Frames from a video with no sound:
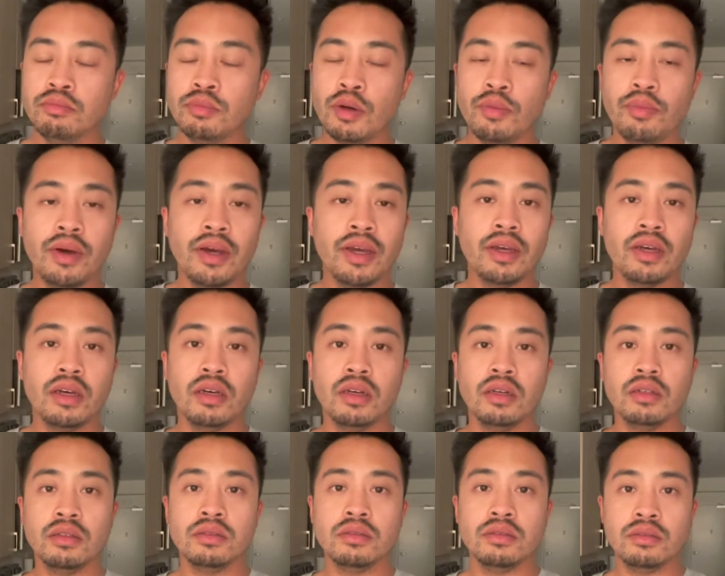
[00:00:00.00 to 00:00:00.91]

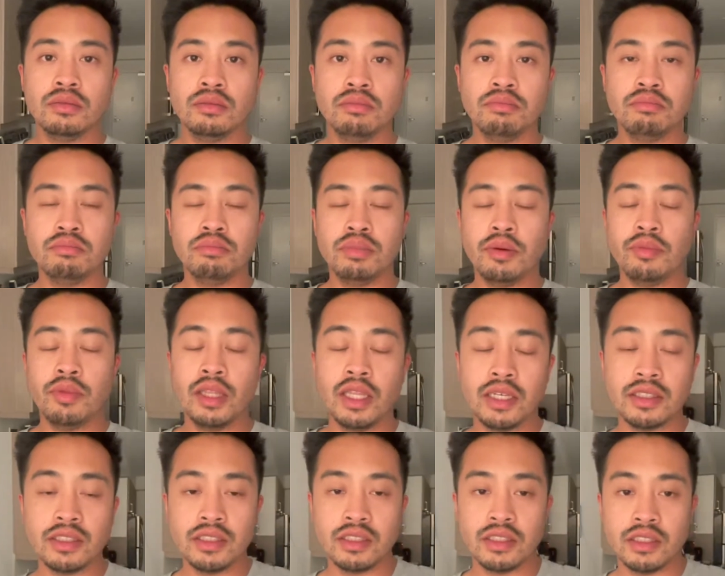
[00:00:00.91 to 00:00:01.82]
my
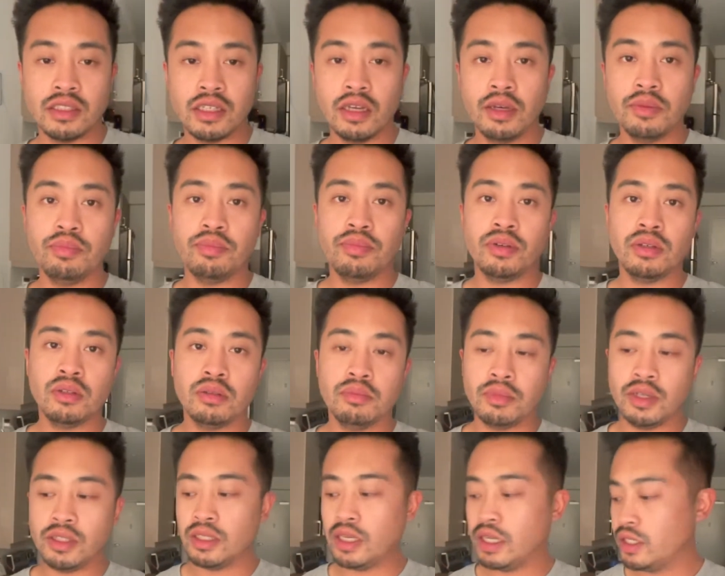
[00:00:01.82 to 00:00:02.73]
Lexus up,
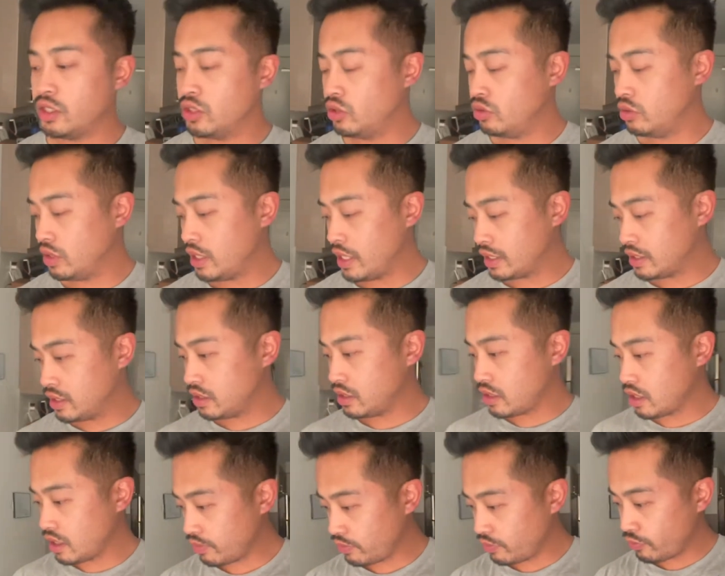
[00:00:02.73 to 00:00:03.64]
my 92
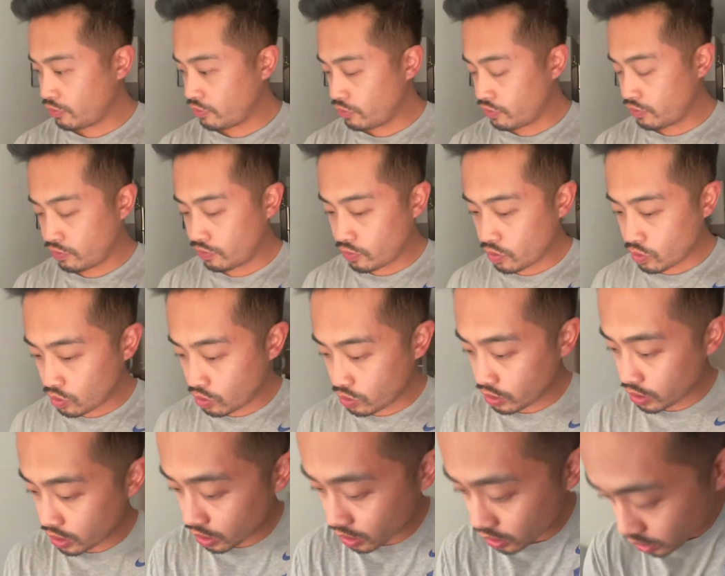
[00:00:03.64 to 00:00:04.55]
Lexus up
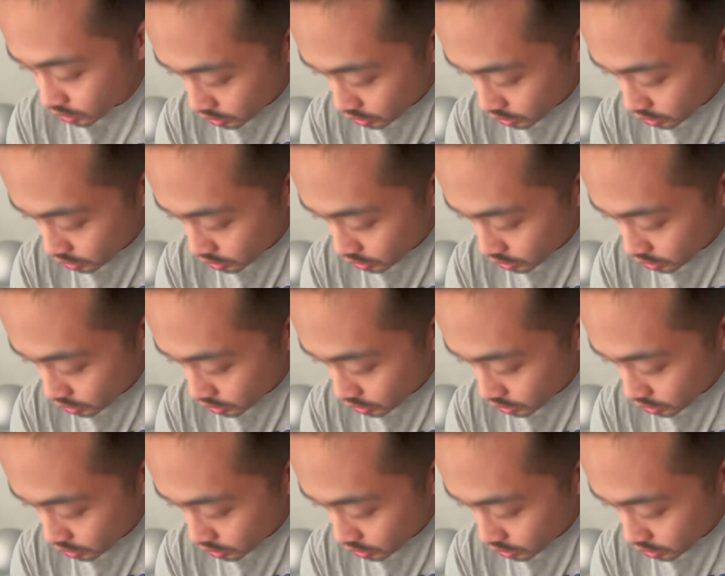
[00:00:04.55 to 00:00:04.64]
for